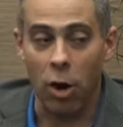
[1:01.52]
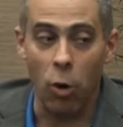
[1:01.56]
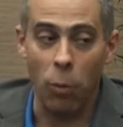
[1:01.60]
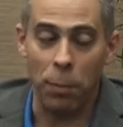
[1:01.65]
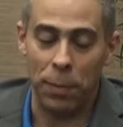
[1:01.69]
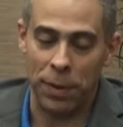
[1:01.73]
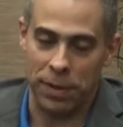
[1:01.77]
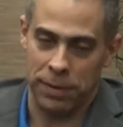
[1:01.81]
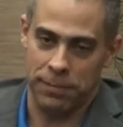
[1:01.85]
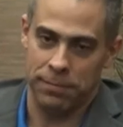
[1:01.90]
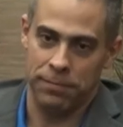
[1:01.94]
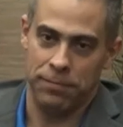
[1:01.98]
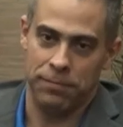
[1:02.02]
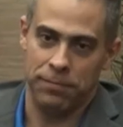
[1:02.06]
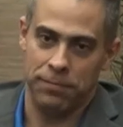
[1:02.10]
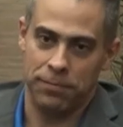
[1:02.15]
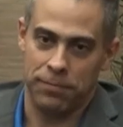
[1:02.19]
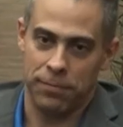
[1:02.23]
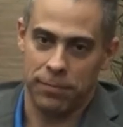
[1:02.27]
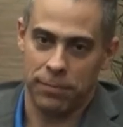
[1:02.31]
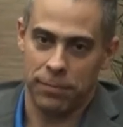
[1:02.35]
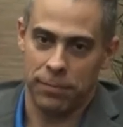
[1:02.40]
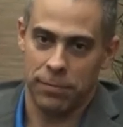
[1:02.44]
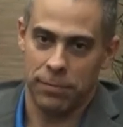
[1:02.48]
open
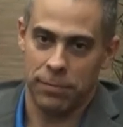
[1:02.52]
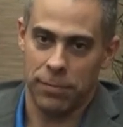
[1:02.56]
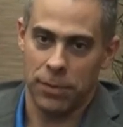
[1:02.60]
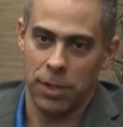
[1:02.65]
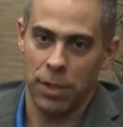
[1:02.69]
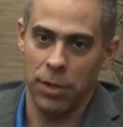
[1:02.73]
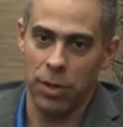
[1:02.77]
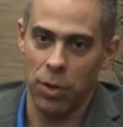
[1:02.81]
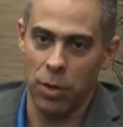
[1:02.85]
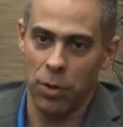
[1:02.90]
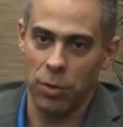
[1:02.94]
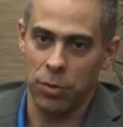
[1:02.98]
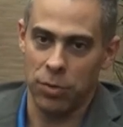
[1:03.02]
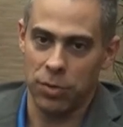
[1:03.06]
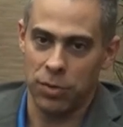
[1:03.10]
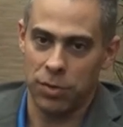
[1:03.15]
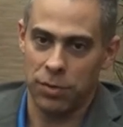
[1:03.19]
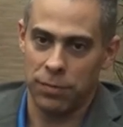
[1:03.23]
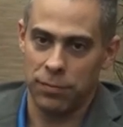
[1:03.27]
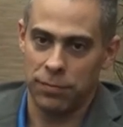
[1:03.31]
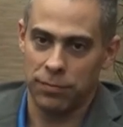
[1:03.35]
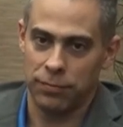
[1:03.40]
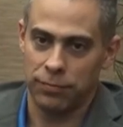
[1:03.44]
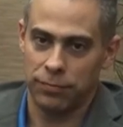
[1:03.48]

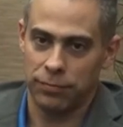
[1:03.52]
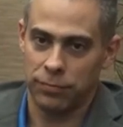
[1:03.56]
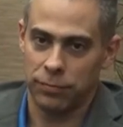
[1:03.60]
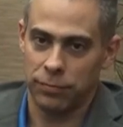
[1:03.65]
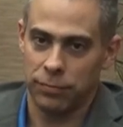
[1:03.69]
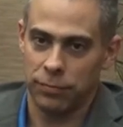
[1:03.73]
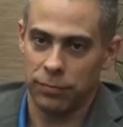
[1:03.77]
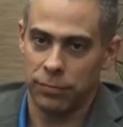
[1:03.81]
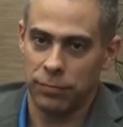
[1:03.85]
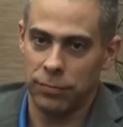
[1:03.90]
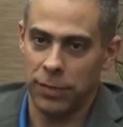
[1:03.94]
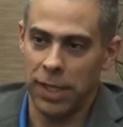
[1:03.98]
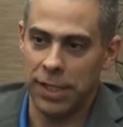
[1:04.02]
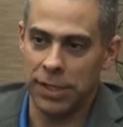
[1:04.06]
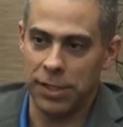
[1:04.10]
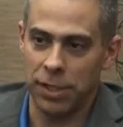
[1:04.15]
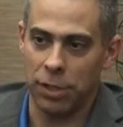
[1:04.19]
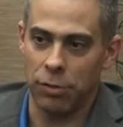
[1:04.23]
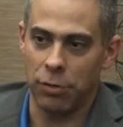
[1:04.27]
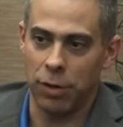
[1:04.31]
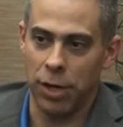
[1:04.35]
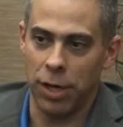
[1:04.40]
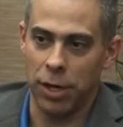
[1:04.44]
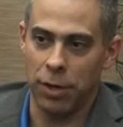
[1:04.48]
those into
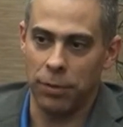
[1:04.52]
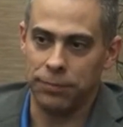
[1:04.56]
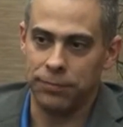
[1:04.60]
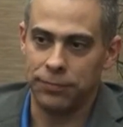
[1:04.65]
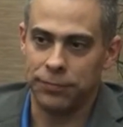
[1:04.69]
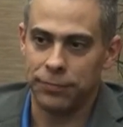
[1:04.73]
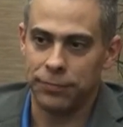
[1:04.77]
Creo.